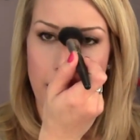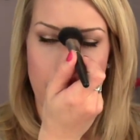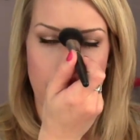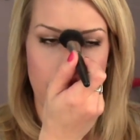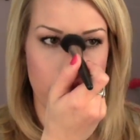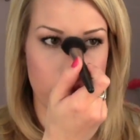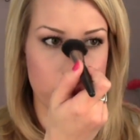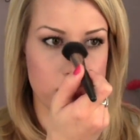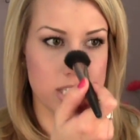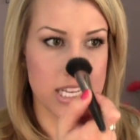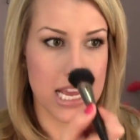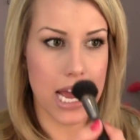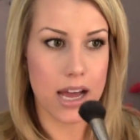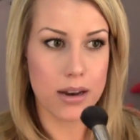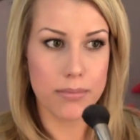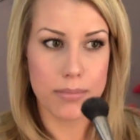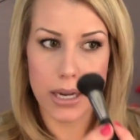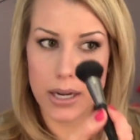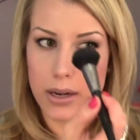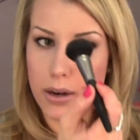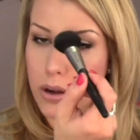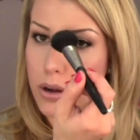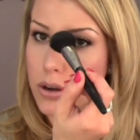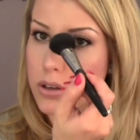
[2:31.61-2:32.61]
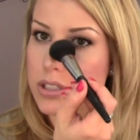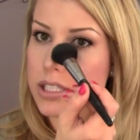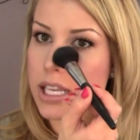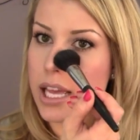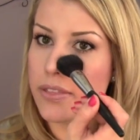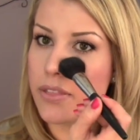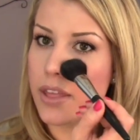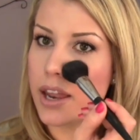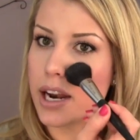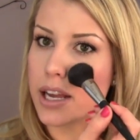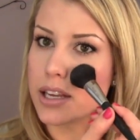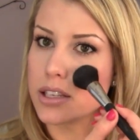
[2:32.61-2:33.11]
I go down my nose,
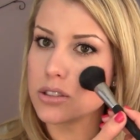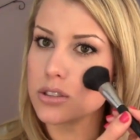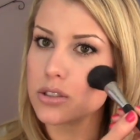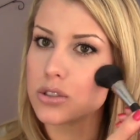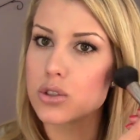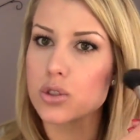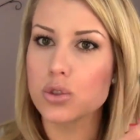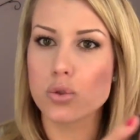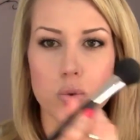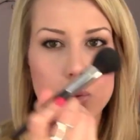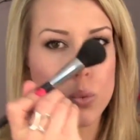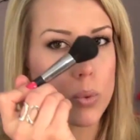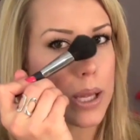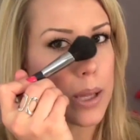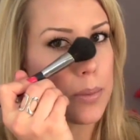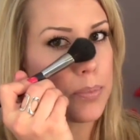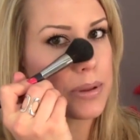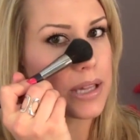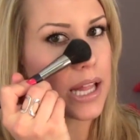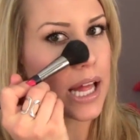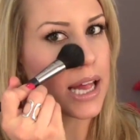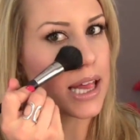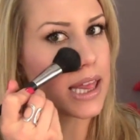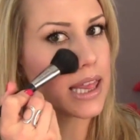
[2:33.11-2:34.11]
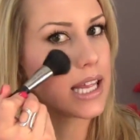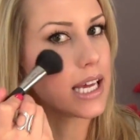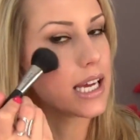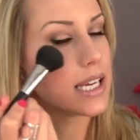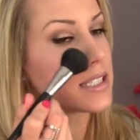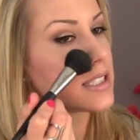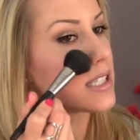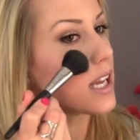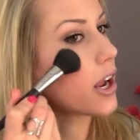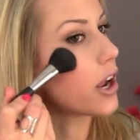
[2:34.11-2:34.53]
and then I sweep like this.